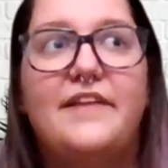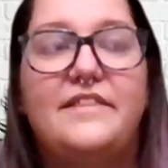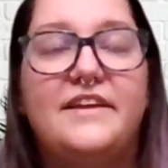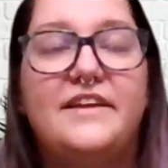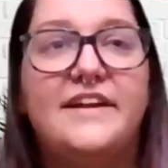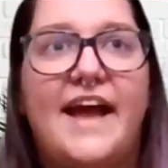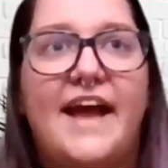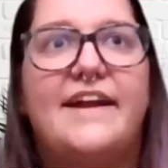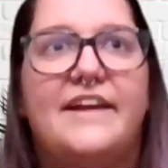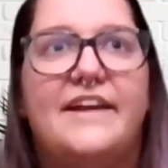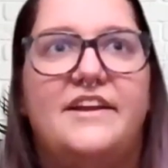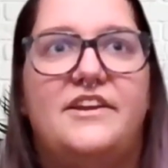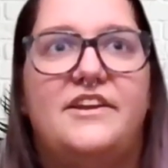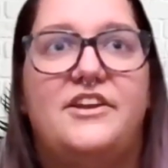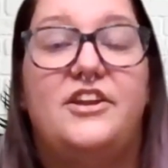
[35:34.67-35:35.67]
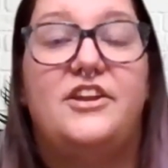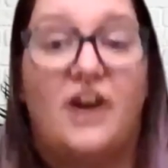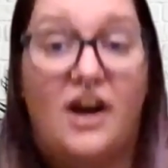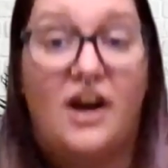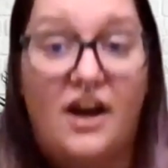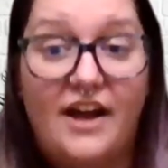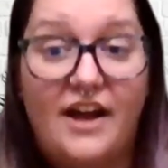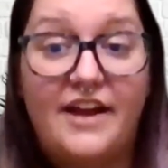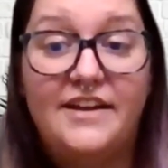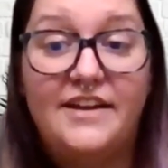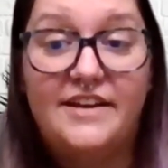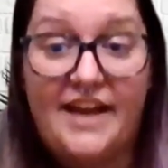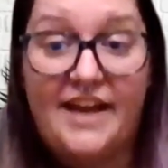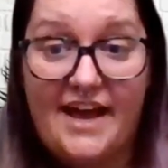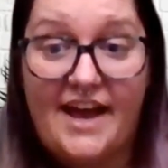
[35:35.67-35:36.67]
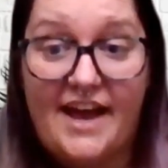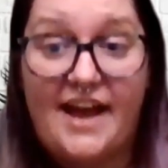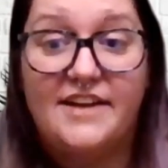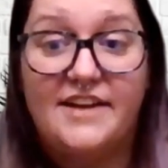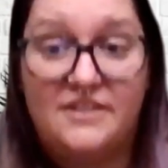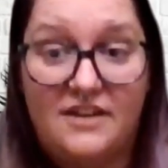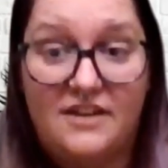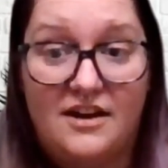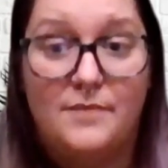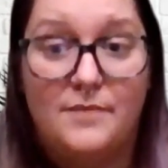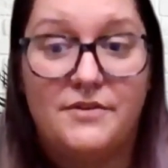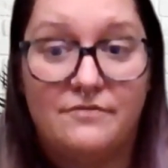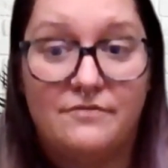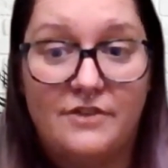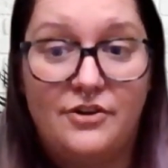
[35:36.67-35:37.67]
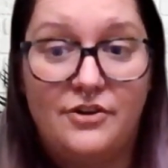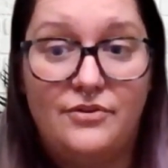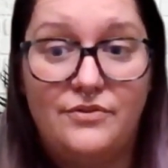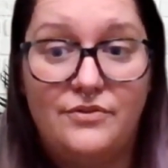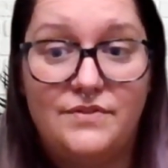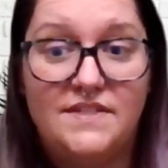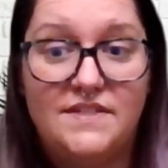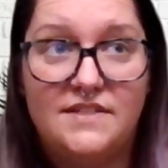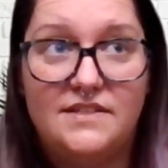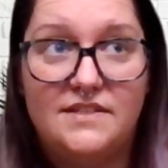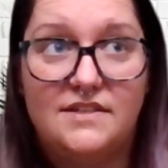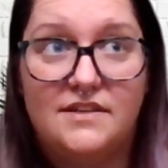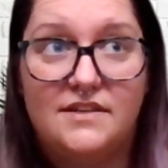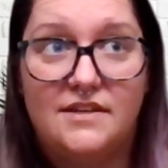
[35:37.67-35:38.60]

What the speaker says: think had I not had Common Roads,